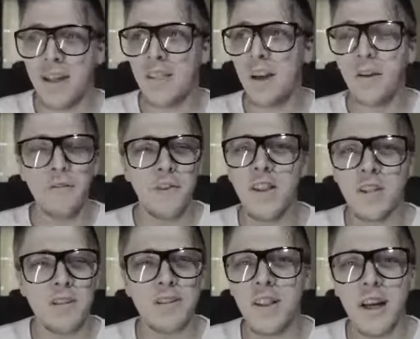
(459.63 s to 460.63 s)
I don't feel like
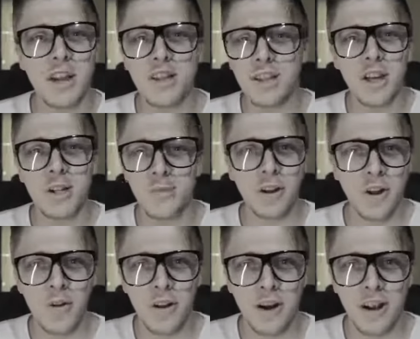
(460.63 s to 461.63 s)
there's a lot of judgment
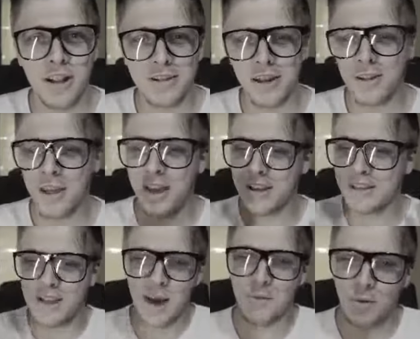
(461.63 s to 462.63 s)
going on. It's like they
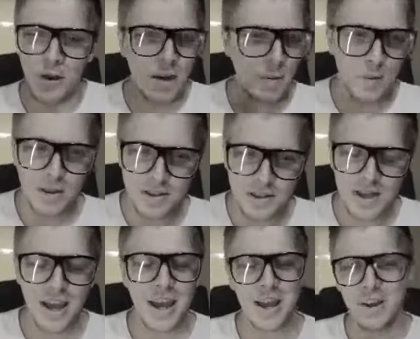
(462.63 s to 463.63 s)
accept what I'm about to
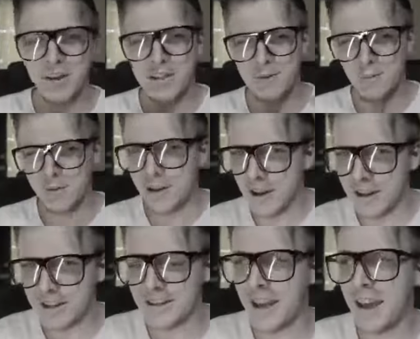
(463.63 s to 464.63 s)
say, and I'll accept what they're
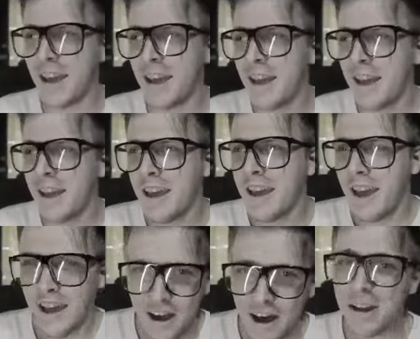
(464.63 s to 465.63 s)
gonna say.
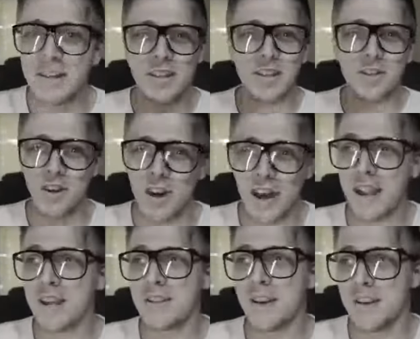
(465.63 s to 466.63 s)
And honestly, drug
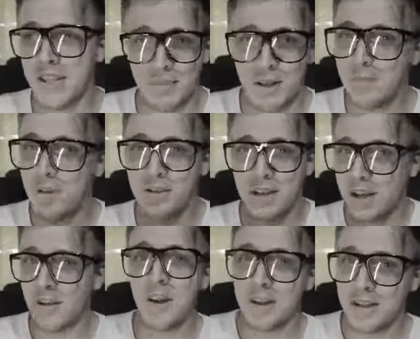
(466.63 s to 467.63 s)
addicts are some of the most
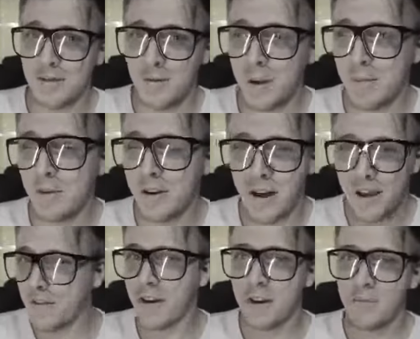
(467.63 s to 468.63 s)
interesting people you're
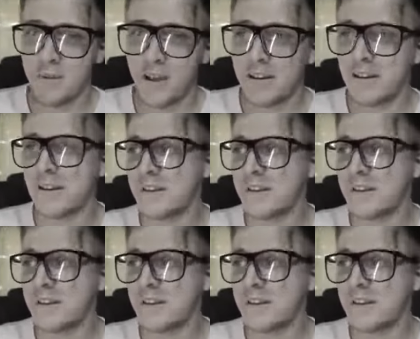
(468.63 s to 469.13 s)
ever gonna meet.